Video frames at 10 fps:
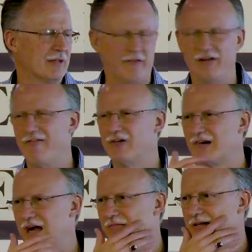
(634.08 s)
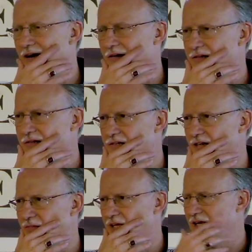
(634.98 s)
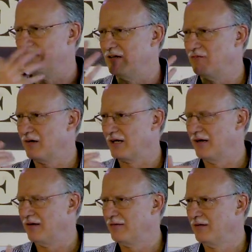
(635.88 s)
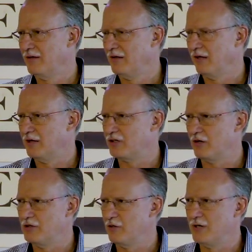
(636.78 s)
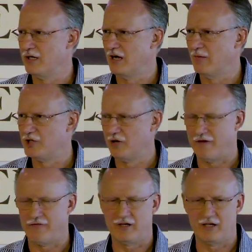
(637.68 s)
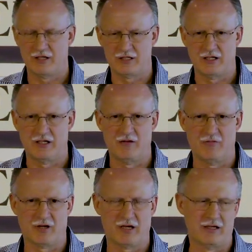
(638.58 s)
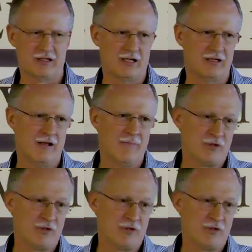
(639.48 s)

Have you ever tried really hard to do something and it didn't work out? And so you redoubled your effort and it didn't work out again.